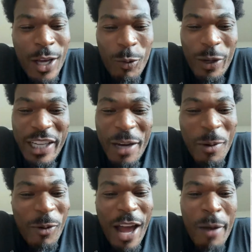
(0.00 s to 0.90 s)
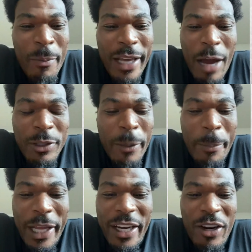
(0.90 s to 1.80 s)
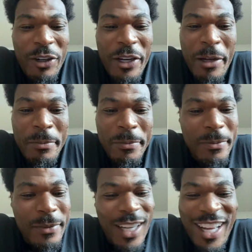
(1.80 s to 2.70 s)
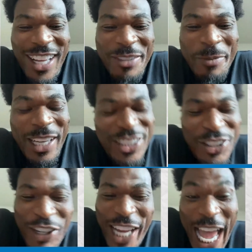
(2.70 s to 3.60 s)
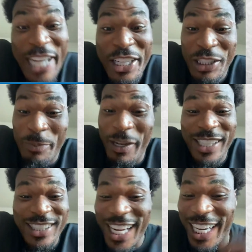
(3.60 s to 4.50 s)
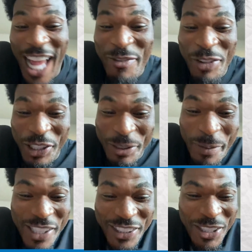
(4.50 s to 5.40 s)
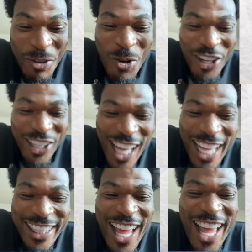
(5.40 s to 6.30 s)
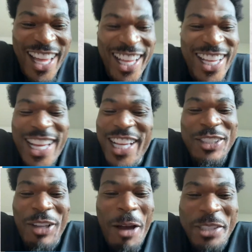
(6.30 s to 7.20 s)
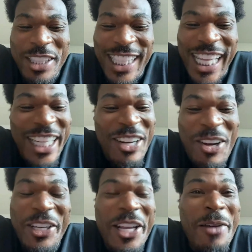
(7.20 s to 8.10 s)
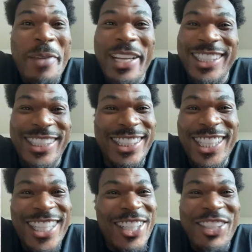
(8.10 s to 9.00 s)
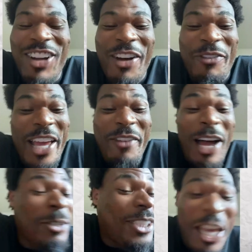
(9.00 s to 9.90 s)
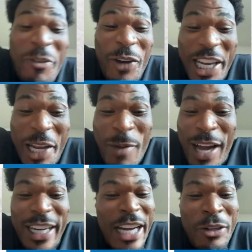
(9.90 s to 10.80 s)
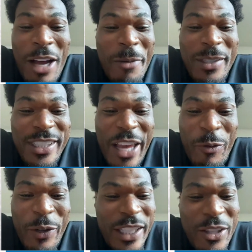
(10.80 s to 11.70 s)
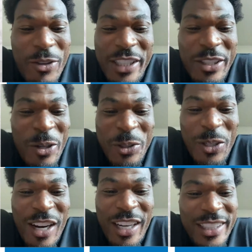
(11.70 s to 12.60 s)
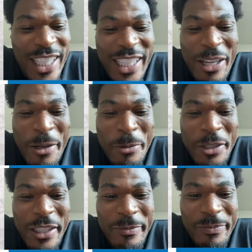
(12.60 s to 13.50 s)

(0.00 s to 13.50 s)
with them around me. I was depending on them uh, because you know they had the experience. I didn't have no experience in the water like mm-hmm. that, so I was just leaning on them. And you know, if, if, I was safe with anybody, I knew I'd be safe with the U.S. Coast Guard. You know, it was good.